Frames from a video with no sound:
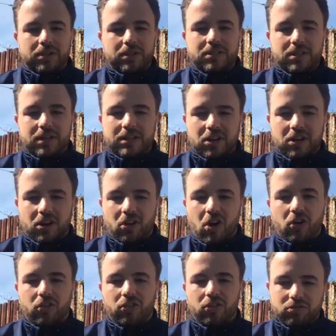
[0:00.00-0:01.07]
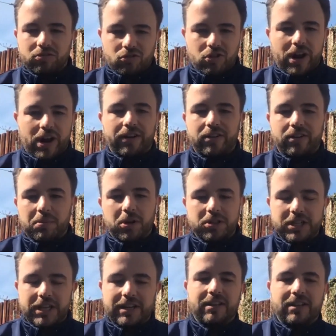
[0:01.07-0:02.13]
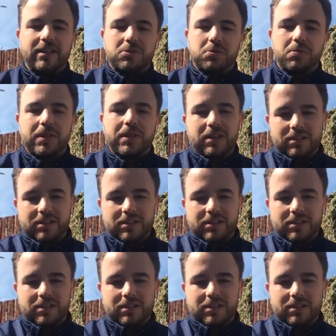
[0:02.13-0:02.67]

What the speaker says: it's a long run. I'm not saying that this would be the